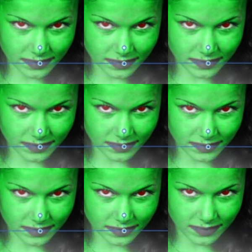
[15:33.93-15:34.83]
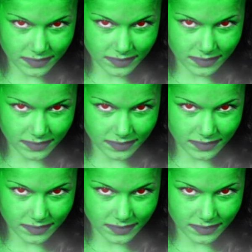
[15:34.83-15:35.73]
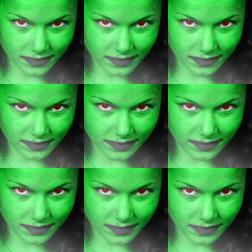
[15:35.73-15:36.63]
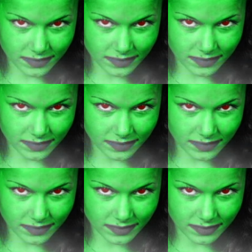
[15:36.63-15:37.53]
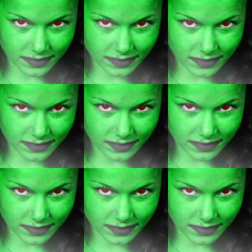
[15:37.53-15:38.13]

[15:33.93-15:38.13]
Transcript: Nothing is said.